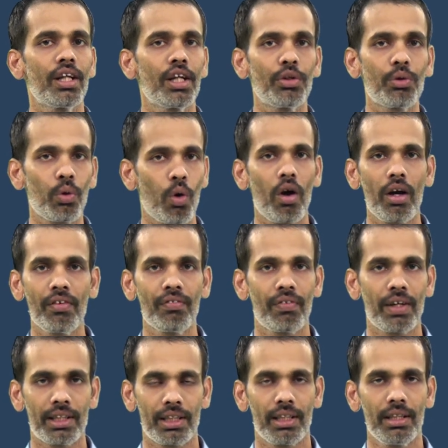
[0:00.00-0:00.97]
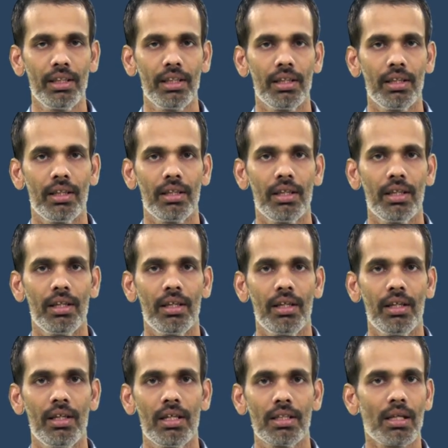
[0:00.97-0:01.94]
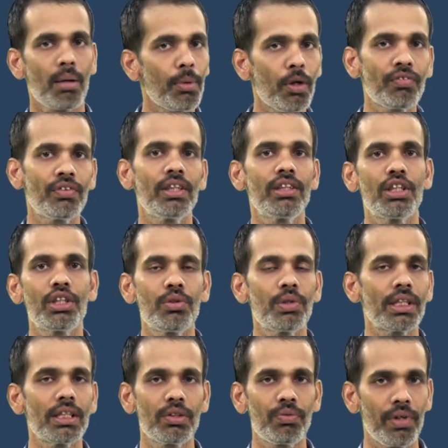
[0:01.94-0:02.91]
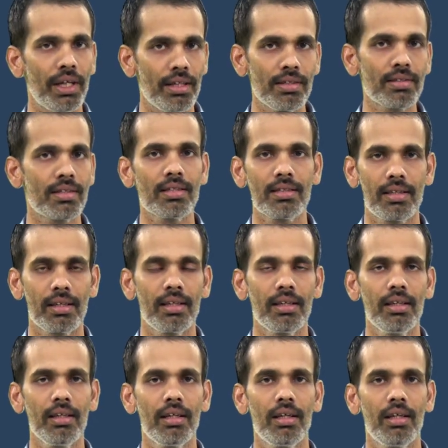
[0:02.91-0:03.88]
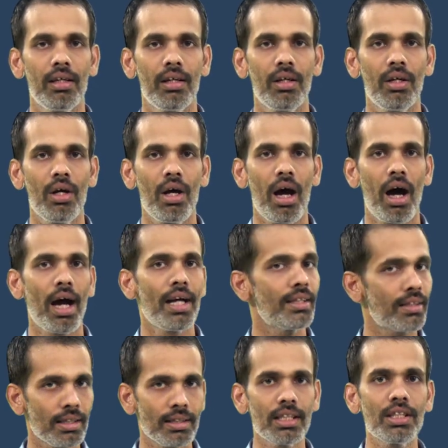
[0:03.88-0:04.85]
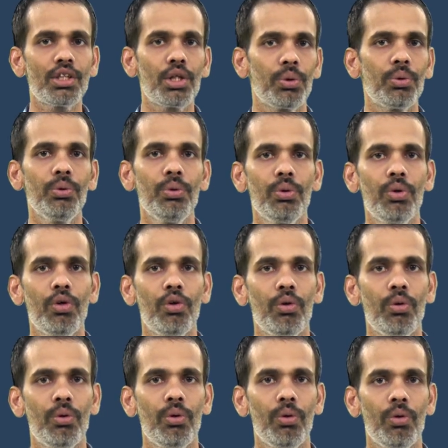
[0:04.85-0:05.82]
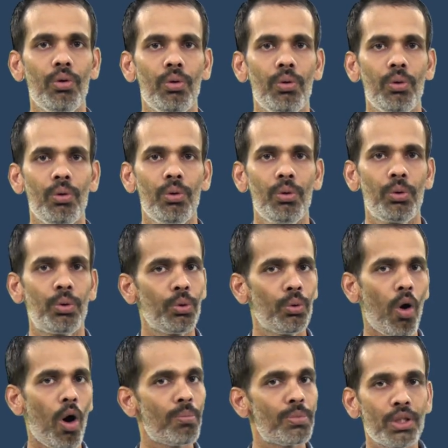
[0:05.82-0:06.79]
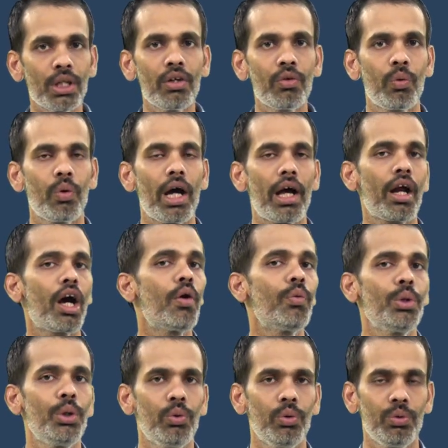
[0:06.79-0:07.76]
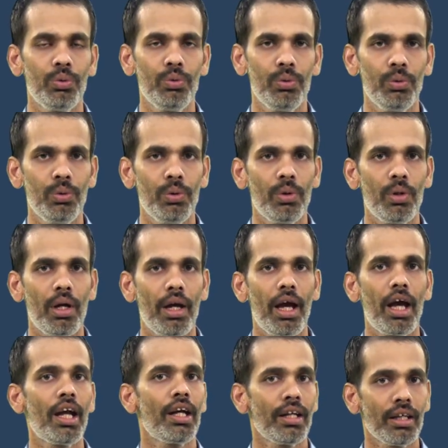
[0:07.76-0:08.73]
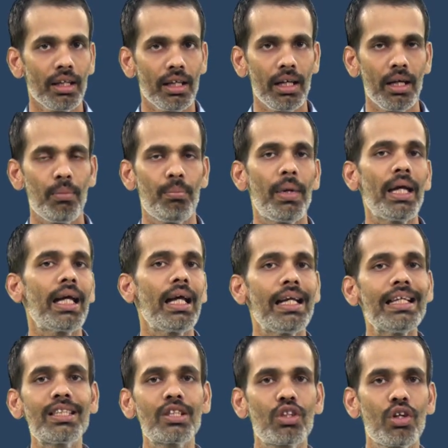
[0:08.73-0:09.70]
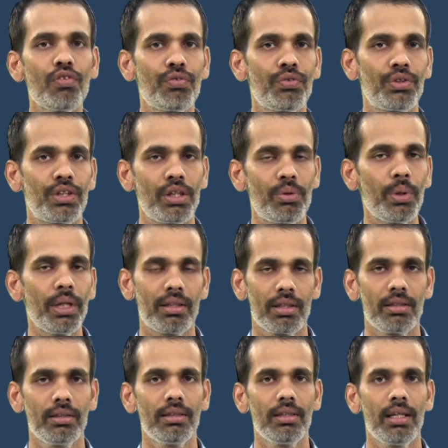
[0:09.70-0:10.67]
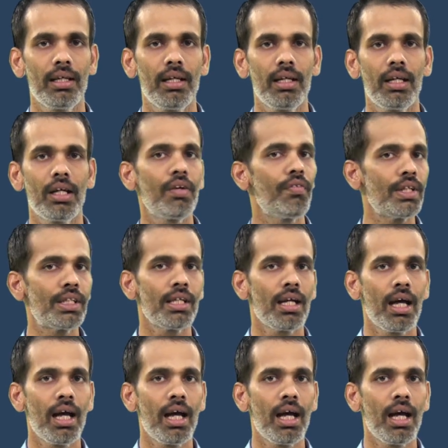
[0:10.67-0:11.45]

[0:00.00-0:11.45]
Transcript: into rolling friction. Some of the situations we discussed here, I suggest you to observe around you and make a list of situations in which